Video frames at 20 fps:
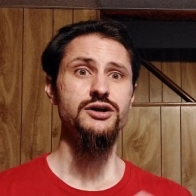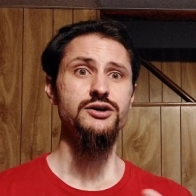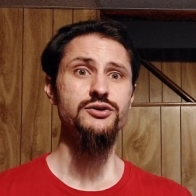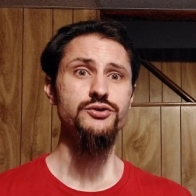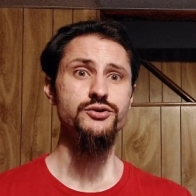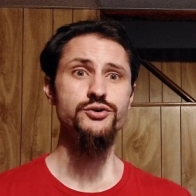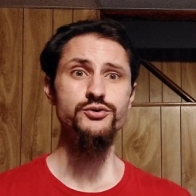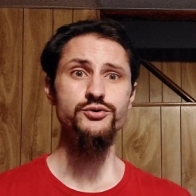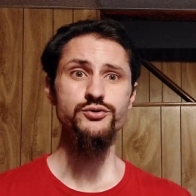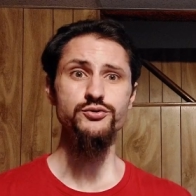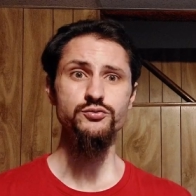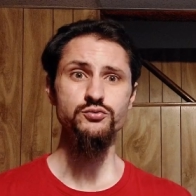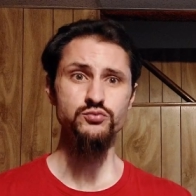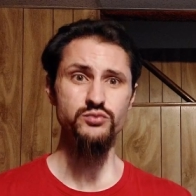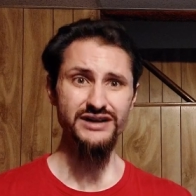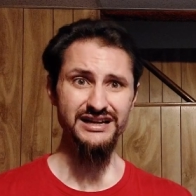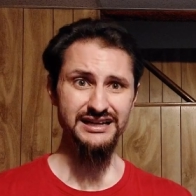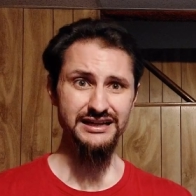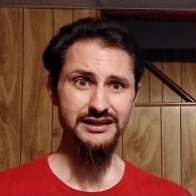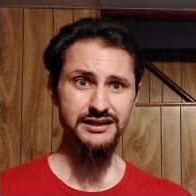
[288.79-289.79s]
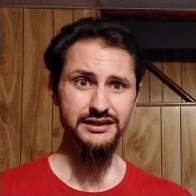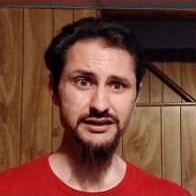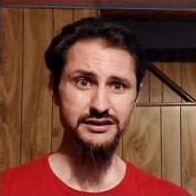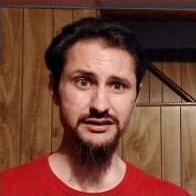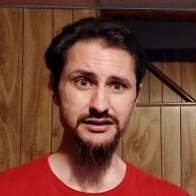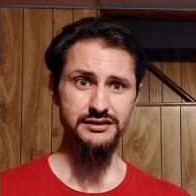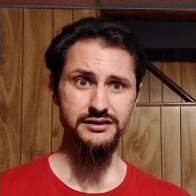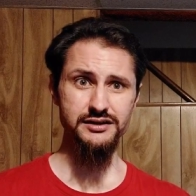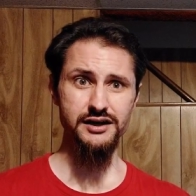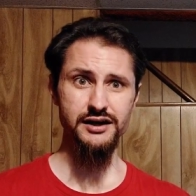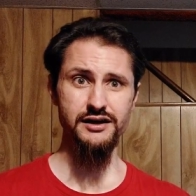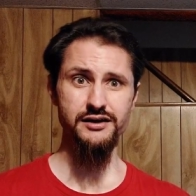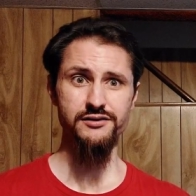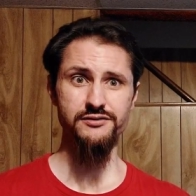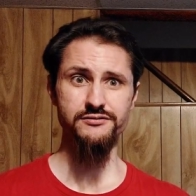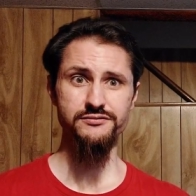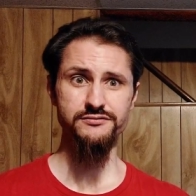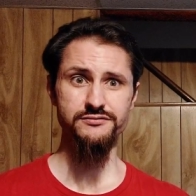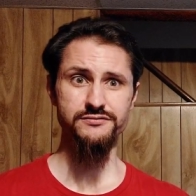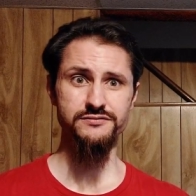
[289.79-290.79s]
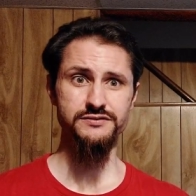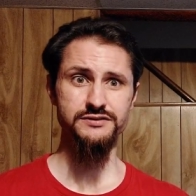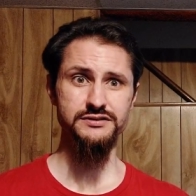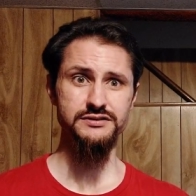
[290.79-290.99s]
new ring of